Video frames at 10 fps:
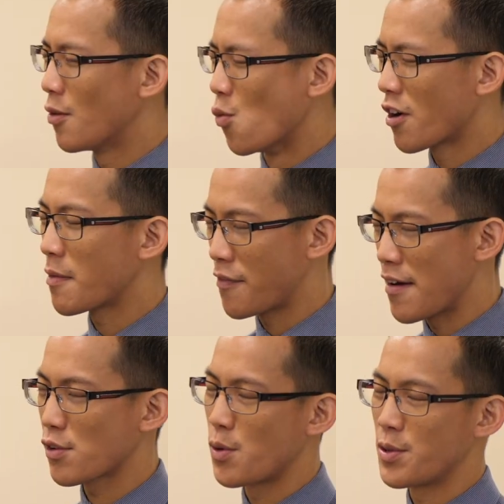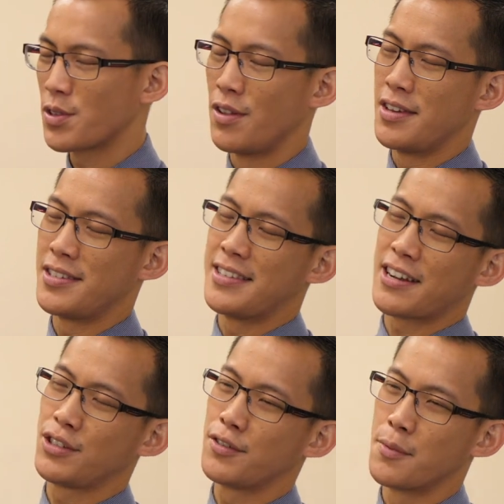one of my favorite quotes on this is
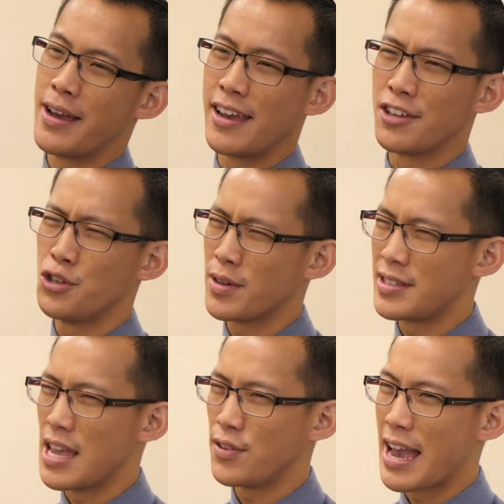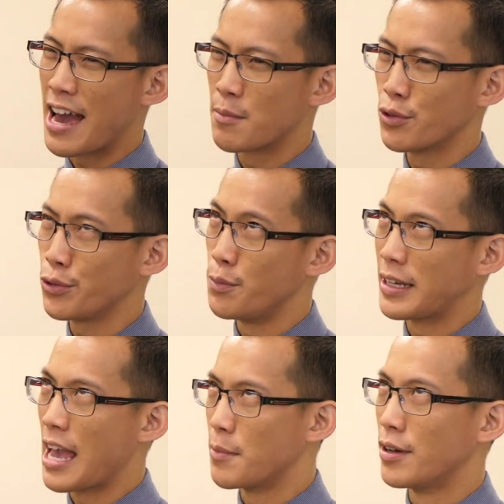actually from a US Navy admiral who
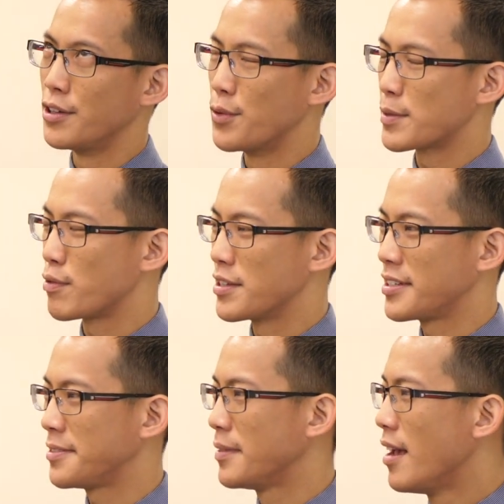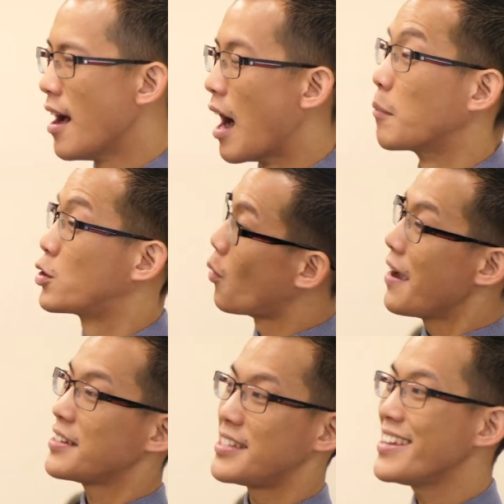became a US president,
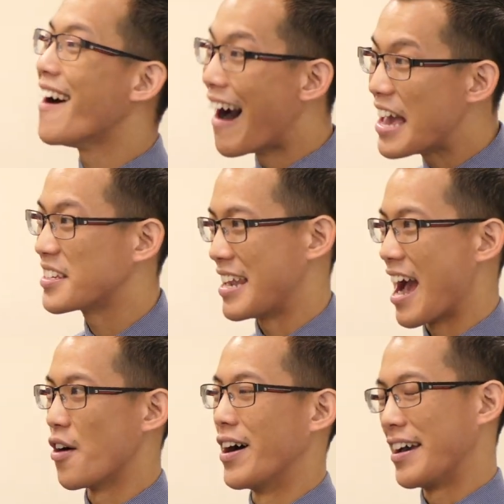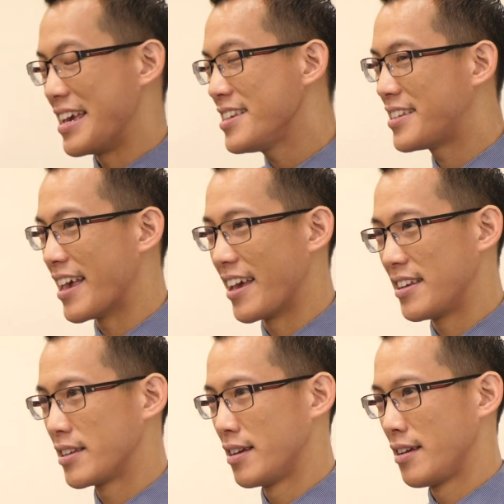Dwight D. Eisenhower. He
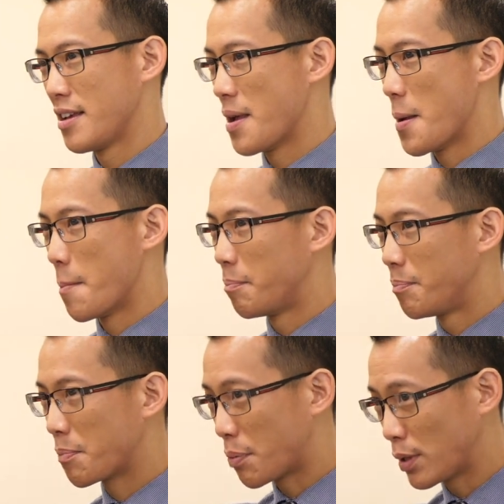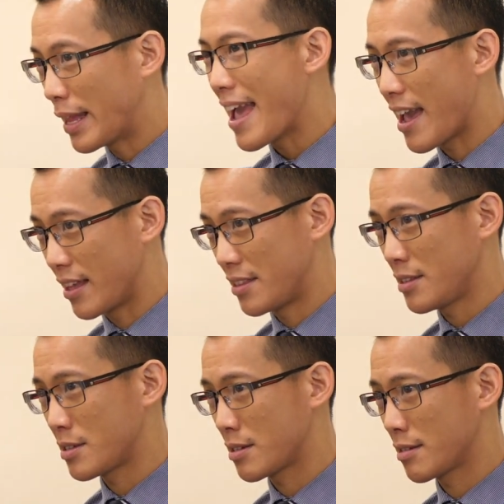said,
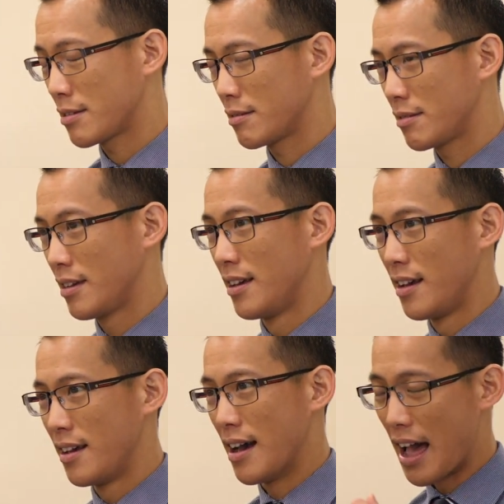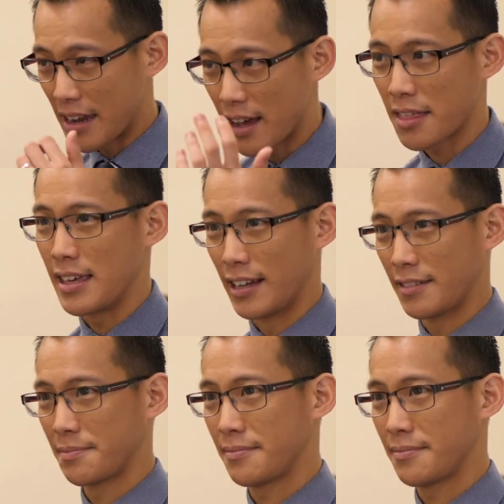Plans are nothing,